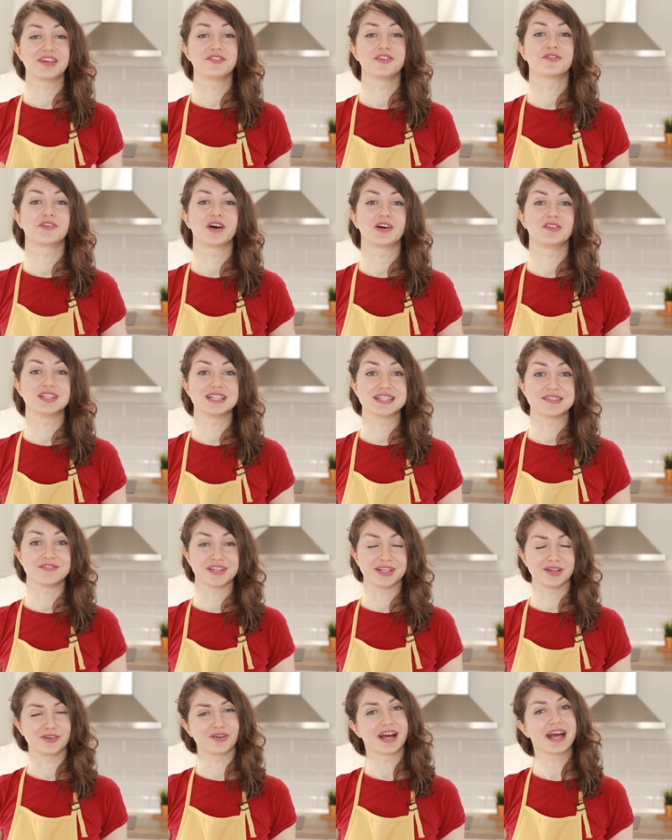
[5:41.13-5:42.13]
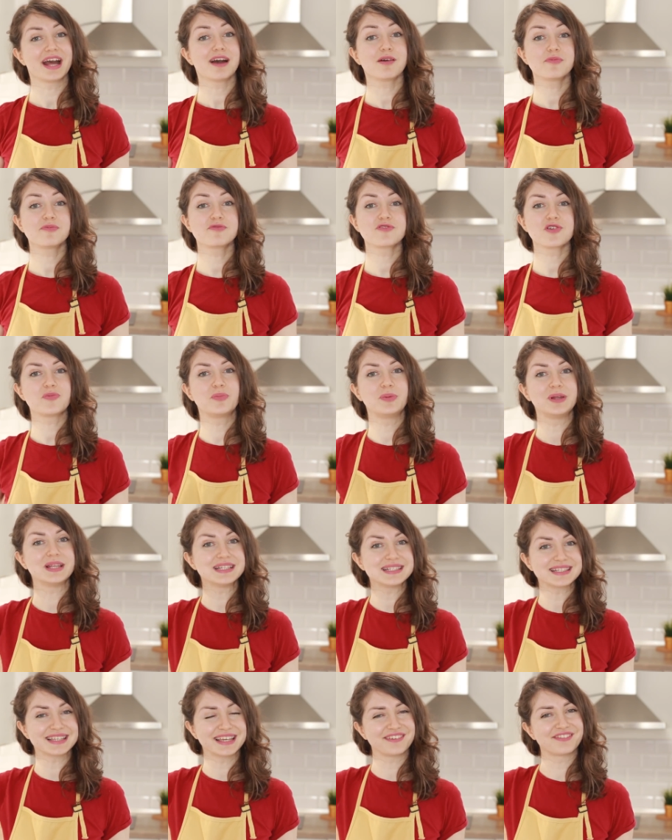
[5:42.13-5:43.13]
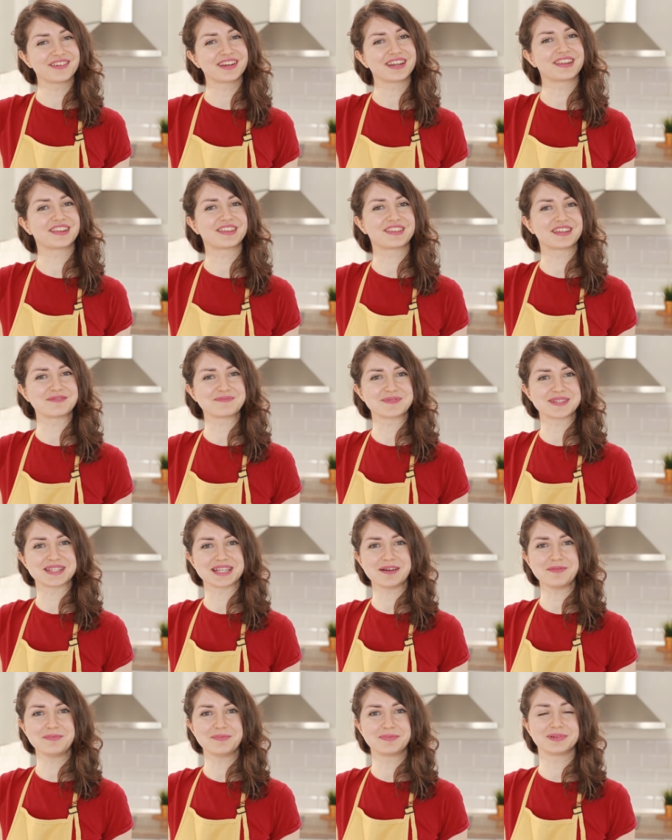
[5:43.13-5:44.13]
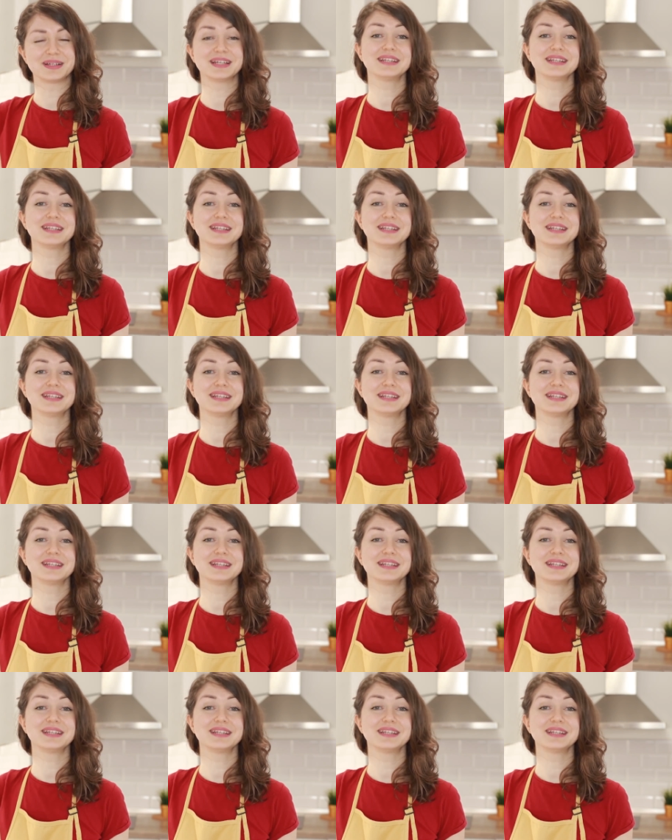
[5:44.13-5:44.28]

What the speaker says: If you found this video helpful, please give it a thumbs up